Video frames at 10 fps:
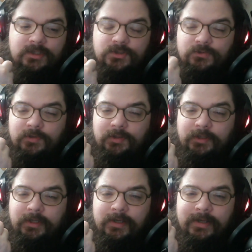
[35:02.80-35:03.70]

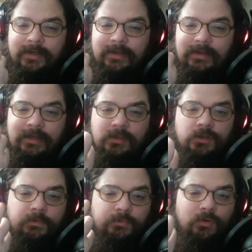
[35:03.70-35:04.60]
historically in
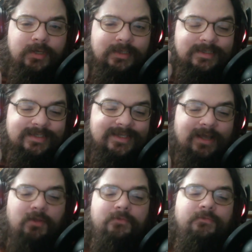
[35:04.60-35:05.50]
the book
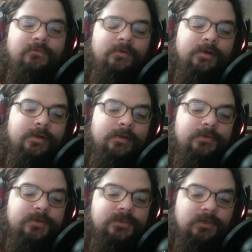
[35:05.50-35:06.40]
itself.
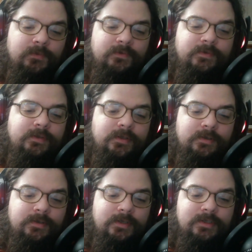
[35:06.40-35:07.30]
The
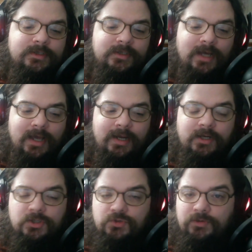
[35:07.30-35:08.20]
Silmarillion is not an
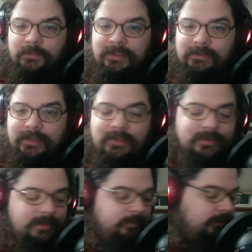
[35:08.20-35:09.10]
extremely
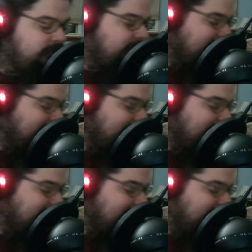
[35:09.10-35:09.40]
lengthy book. Do I